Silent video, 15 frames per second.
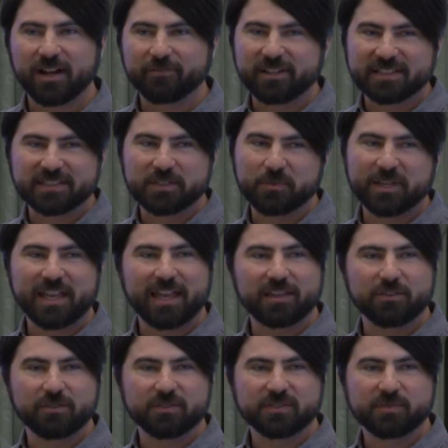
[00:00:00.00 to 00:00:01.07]
obviously we
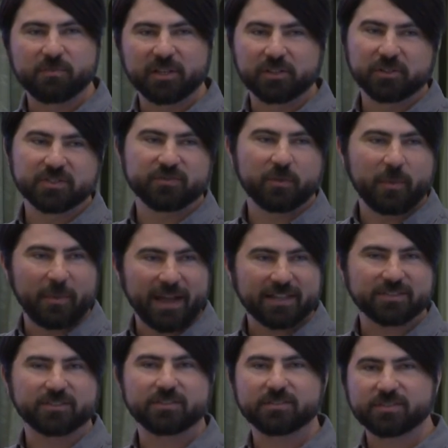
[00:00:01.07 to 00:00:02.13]
can't use pillars from a
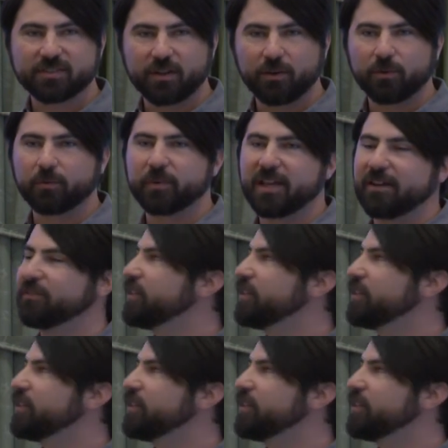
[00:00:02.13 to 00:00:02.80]
master, so we have